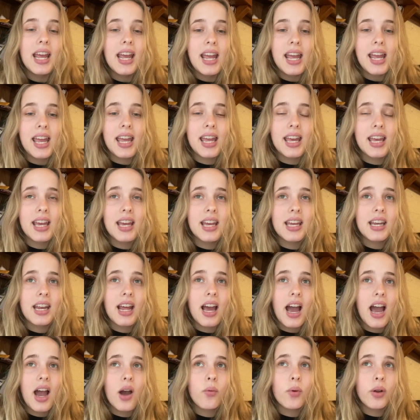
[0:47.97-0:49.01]
and
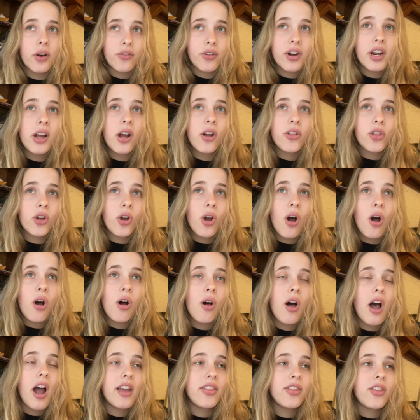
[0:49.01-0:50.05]
whenever I got the
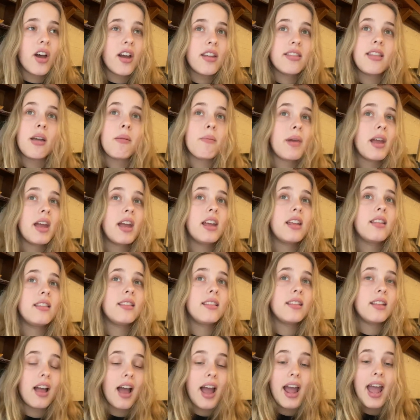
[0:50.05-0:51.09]
call, I thought that meant
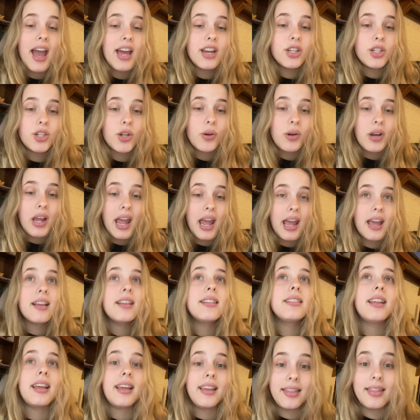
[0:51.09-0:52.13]
I had to donate
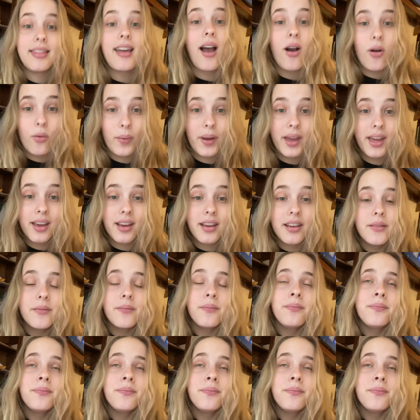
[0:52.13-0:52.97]
that week.